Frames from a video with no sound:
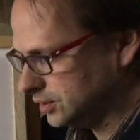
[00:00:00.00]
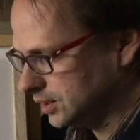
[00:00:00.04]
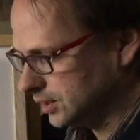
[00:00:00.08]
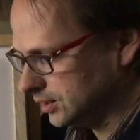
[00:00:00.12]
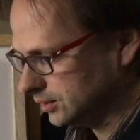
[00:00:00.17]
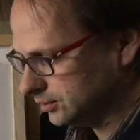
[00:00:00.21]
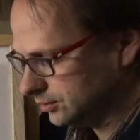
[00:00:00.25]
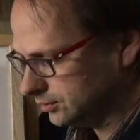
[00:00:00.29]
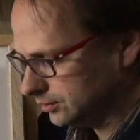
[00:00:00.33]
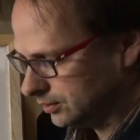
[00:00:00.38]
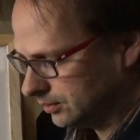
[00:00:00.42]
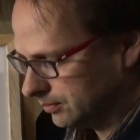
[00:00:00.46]

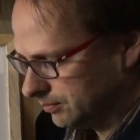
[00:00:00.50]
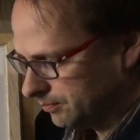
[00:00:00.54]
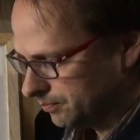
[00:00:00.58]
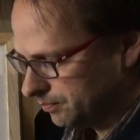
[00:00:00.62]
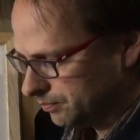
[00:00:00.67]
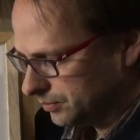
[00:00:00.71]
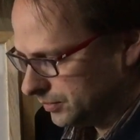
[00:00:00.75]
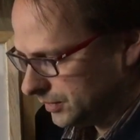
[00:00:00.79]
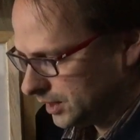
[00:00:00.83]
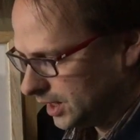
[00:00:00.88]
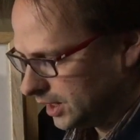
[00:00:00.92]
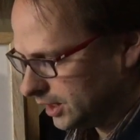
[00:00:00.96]
this.
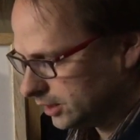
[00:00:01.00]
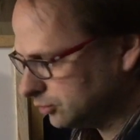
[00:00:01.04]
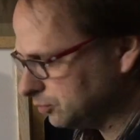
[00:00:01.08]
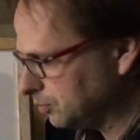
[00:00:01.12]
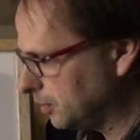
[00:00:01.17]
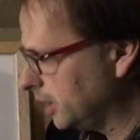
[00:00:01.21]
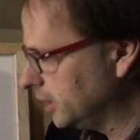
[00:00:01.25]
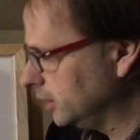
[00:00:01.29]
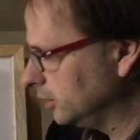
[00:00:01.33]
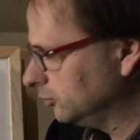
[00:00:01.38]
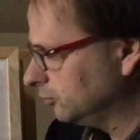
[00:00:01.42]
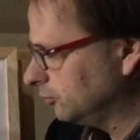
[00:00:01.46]
X
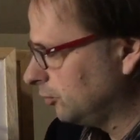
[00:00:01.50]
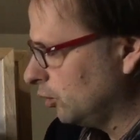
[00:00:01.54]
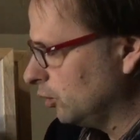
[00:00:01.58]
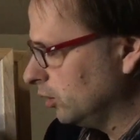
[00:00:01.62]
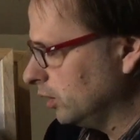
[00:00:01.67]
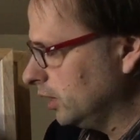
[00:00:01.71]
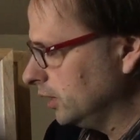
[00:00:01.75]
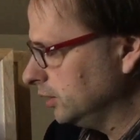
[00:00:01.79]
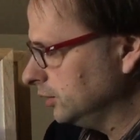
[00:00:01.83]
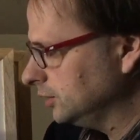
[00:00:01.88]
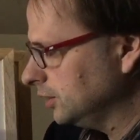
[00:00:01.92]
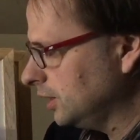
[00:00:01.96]
minus 4
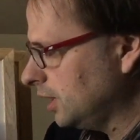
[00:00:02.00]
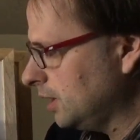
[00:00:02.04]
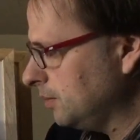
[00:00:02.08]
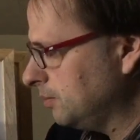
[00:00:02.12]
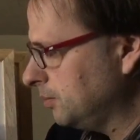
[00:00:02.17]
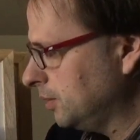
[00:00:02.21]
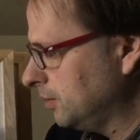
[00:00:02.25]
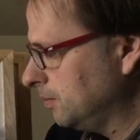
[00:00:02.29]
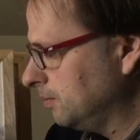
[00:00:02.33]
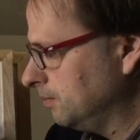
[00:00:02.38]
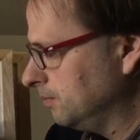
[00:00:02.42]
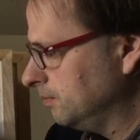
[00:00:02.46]
on
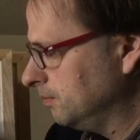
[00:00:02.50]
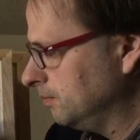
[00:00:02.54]
top